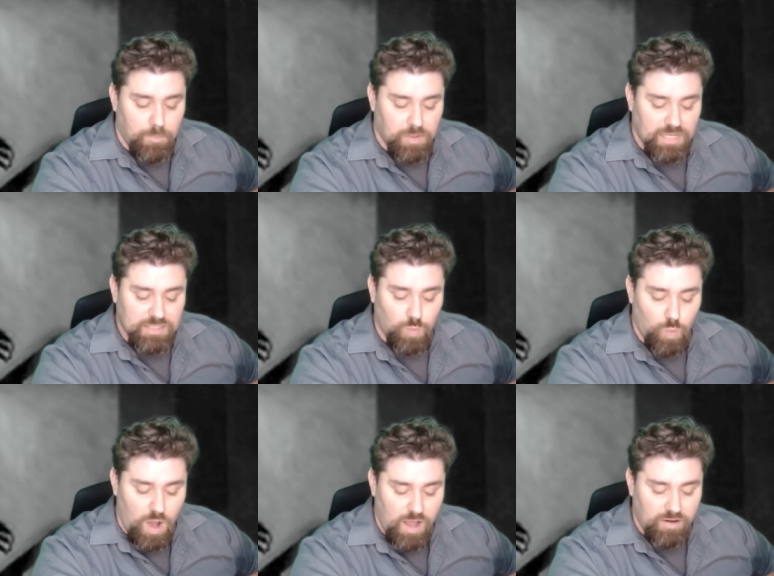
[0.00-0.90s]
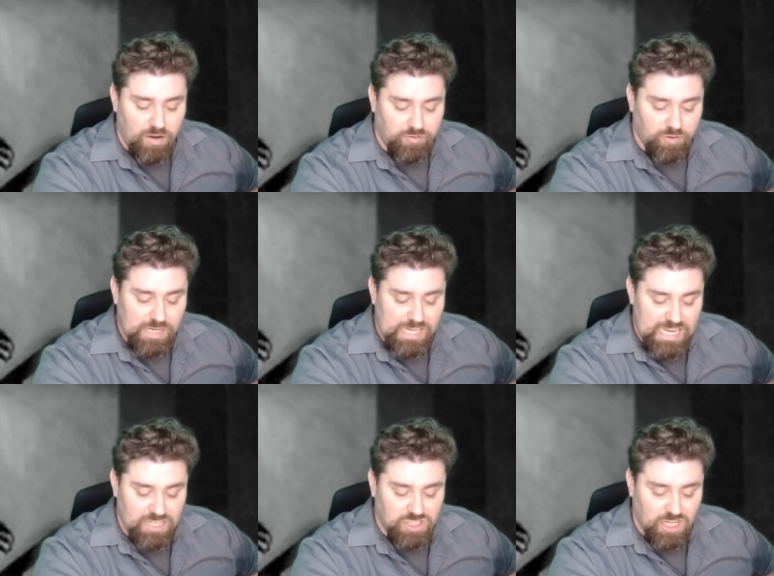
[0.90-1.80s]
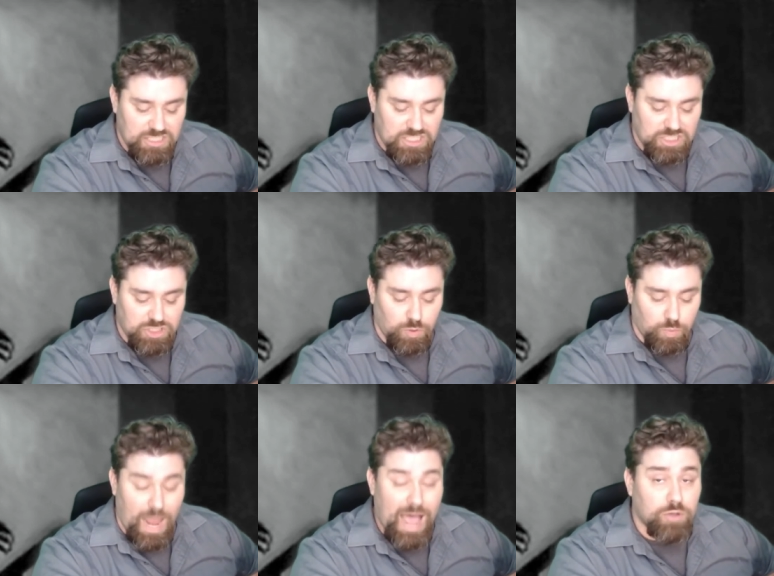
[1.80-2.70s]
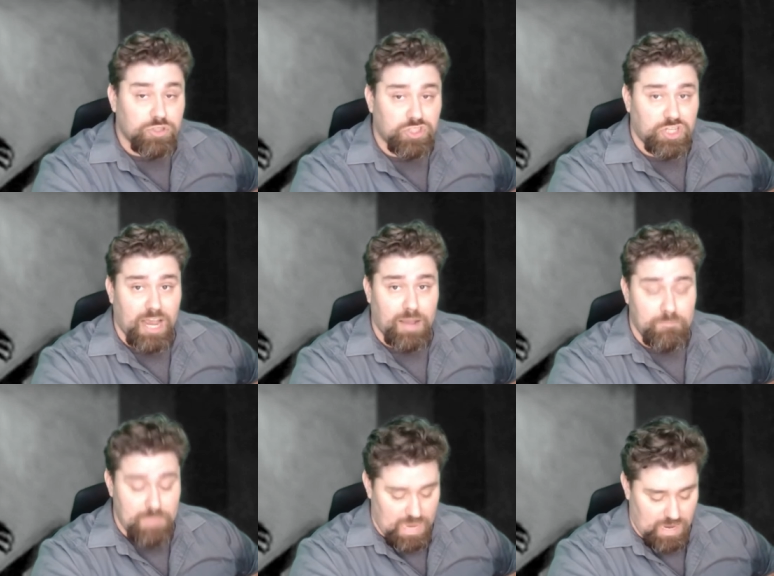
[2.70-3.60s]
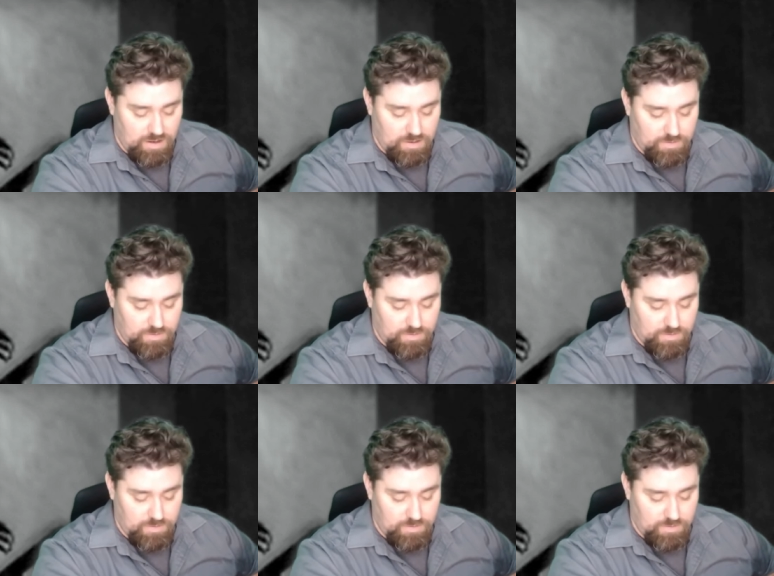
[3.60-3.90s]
plus one for each additional rouse check made